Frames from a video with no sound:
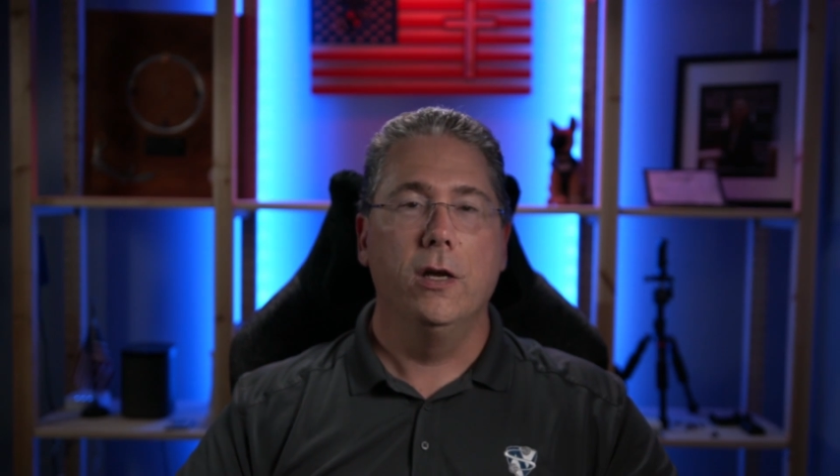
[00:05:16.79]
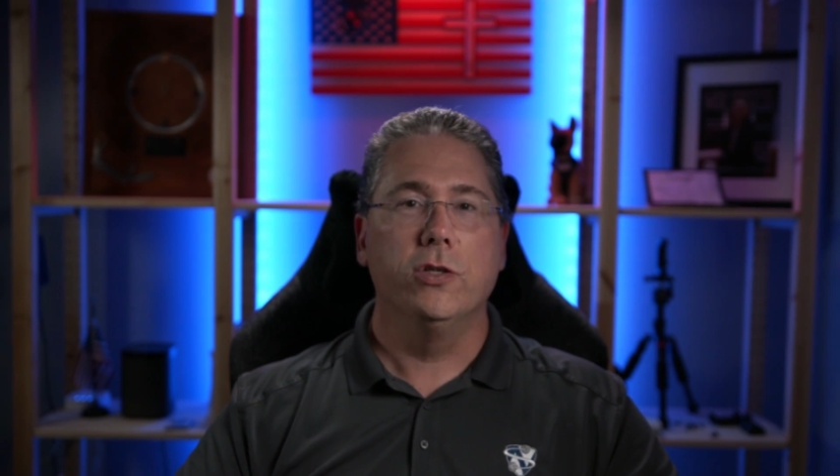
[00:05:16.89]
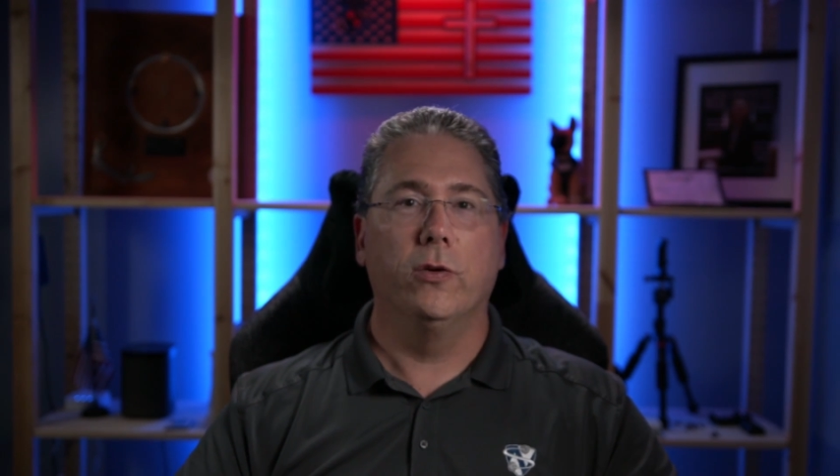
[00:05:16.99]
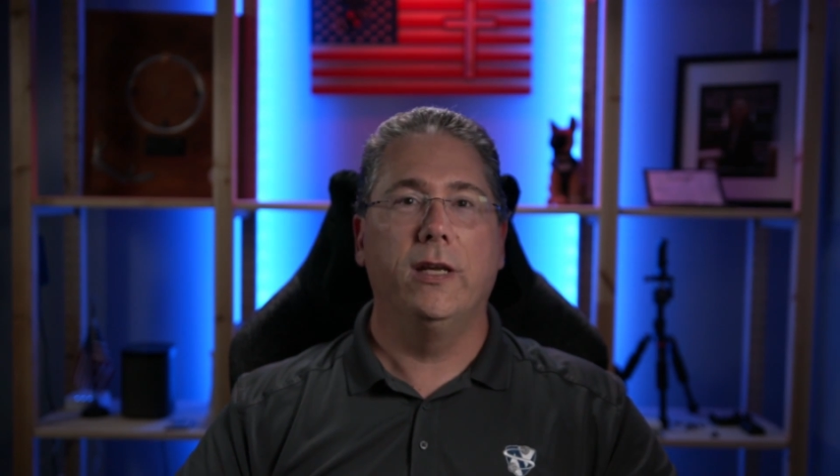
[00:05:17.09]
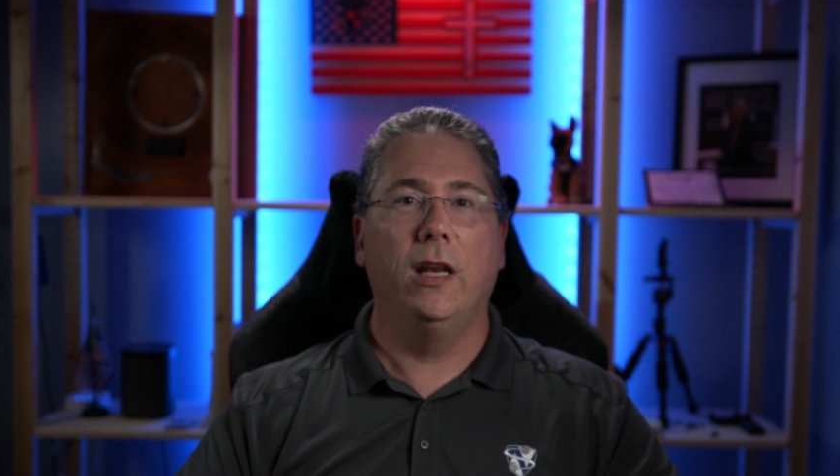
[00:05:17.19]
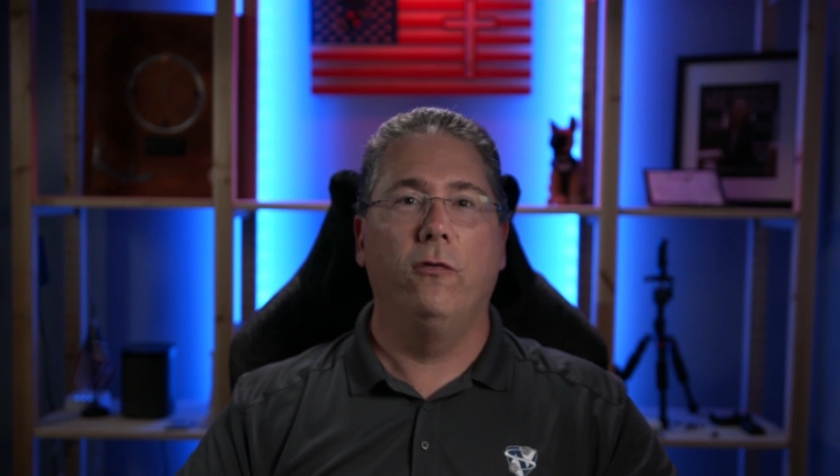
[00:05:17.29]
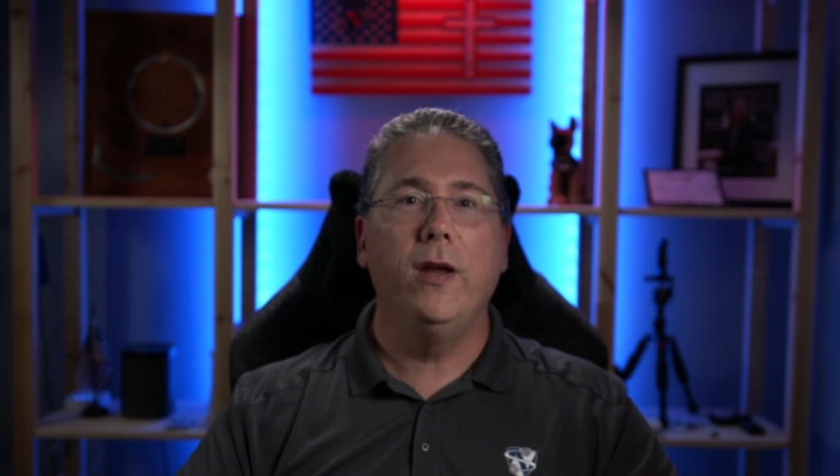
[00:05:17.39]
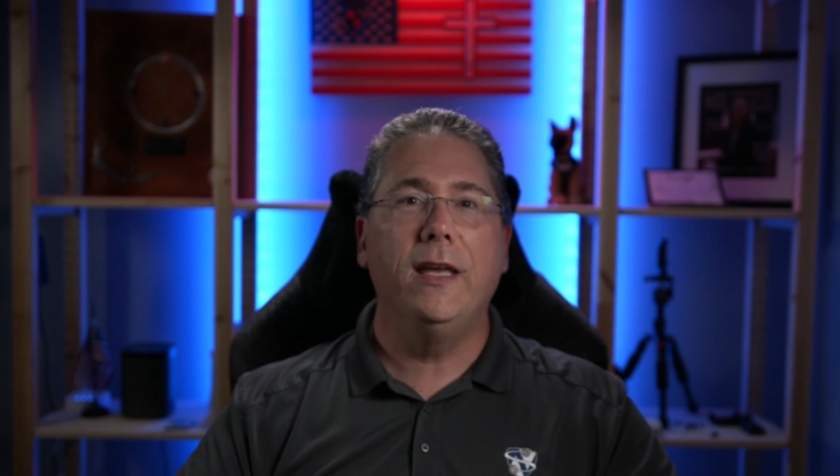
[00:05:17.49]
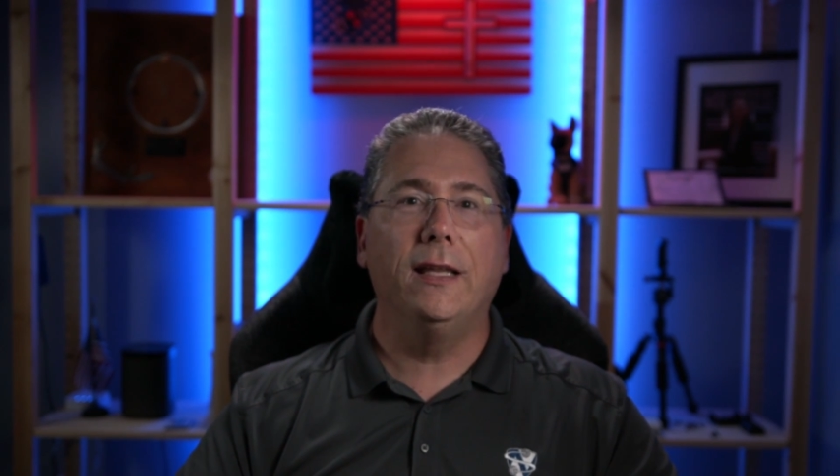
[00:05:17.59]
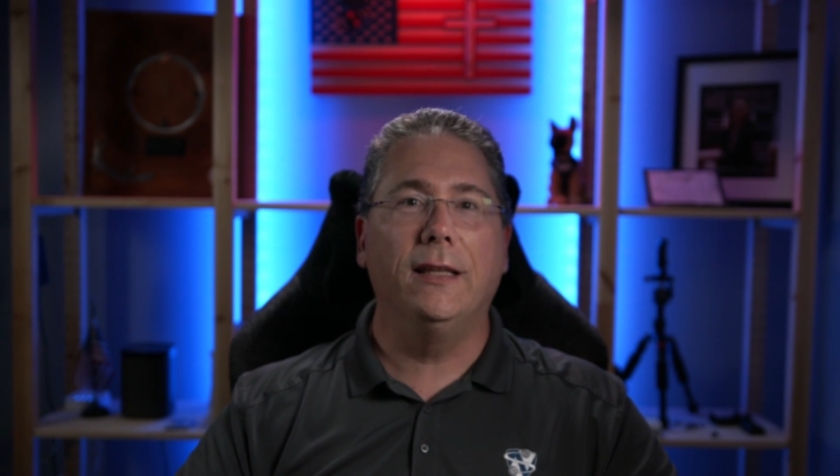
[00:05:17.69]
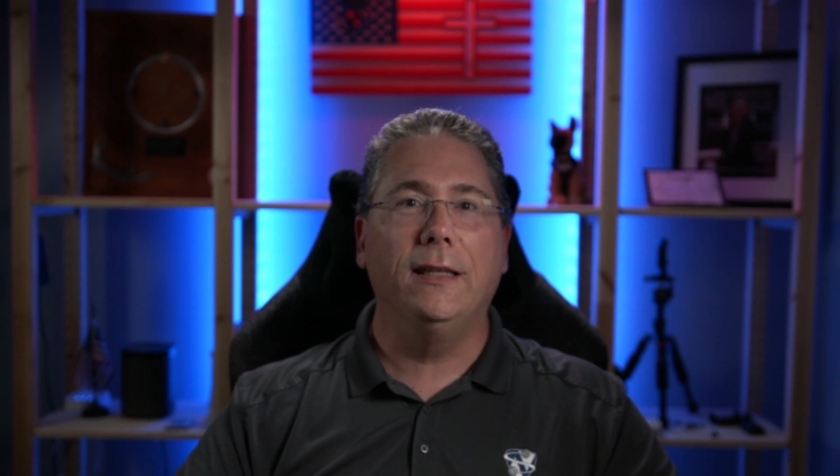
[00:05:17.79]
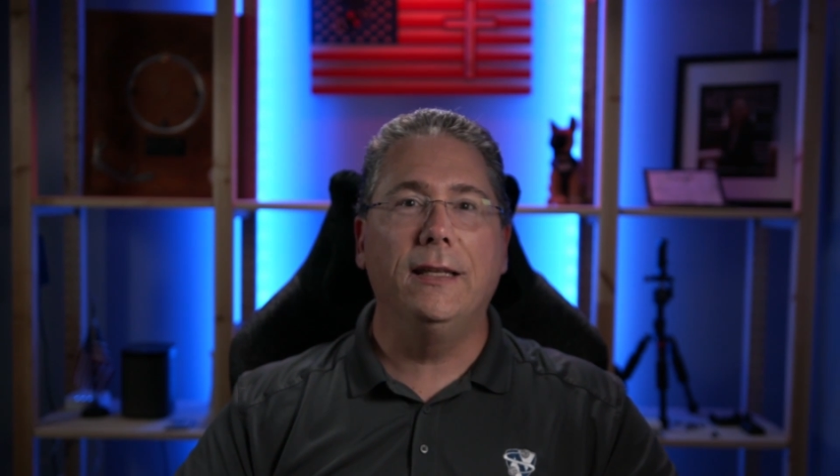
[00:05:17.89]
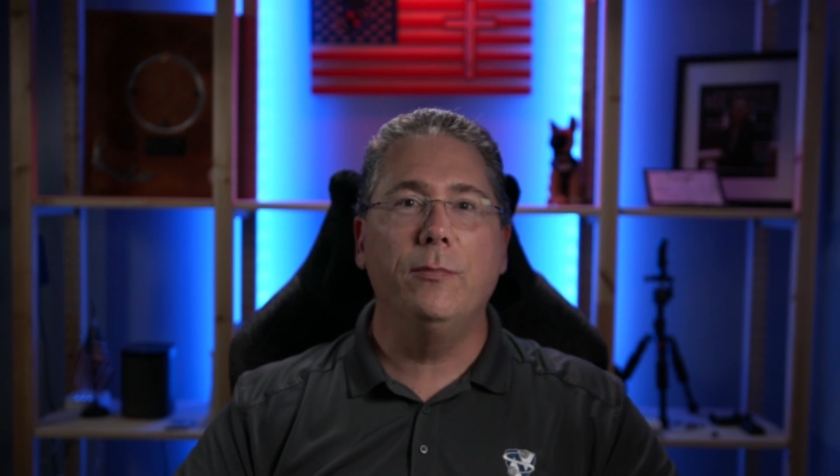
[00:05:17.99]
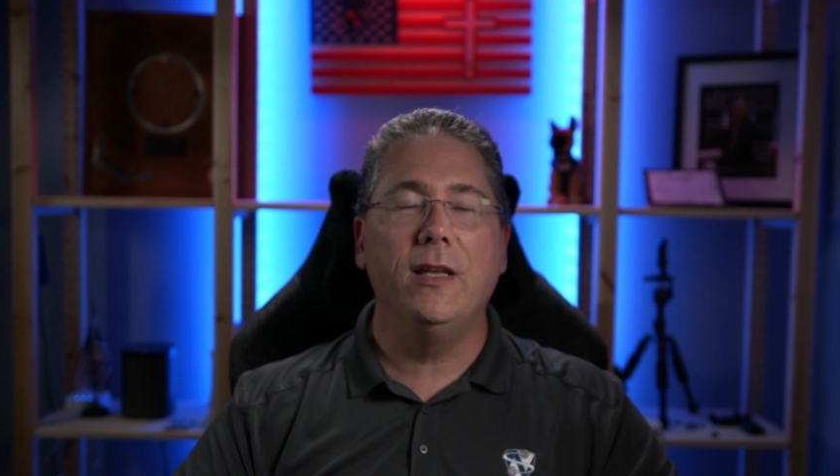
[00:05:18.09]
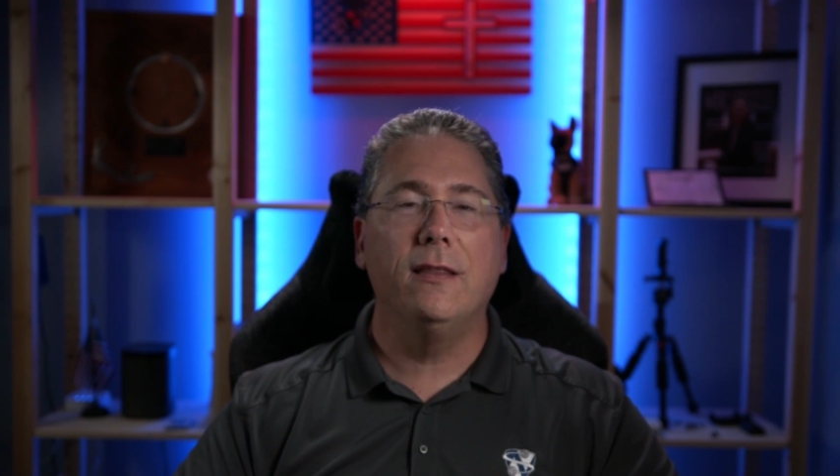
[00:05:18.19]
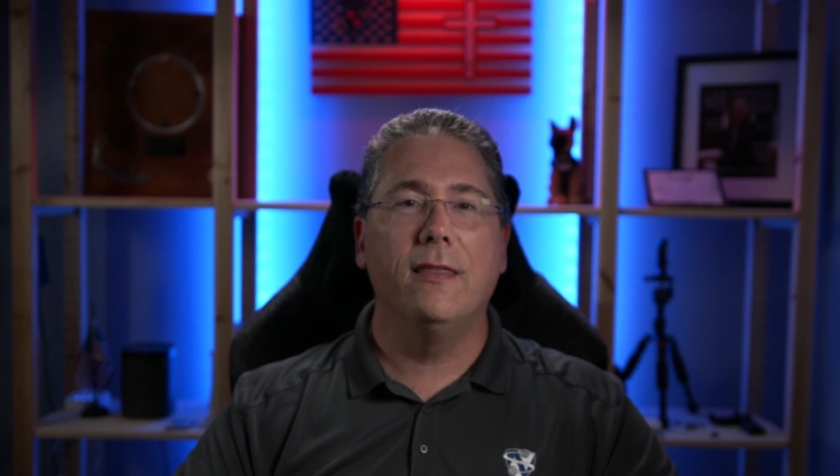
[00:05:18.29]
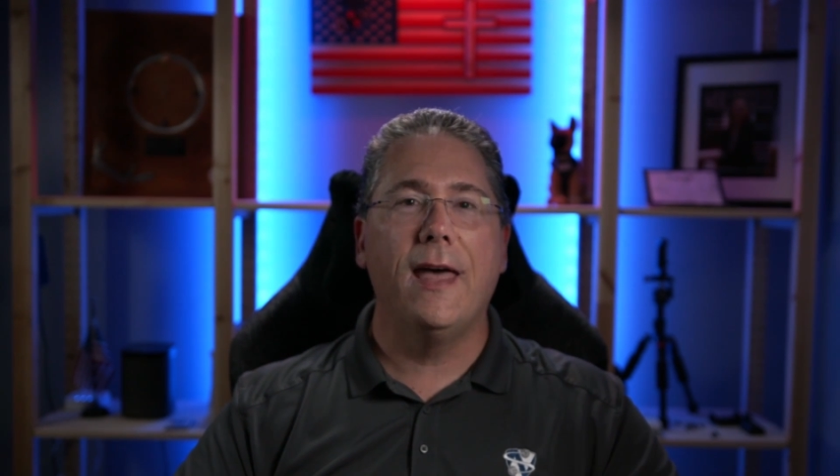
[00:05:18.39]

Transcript: So again, if we can limit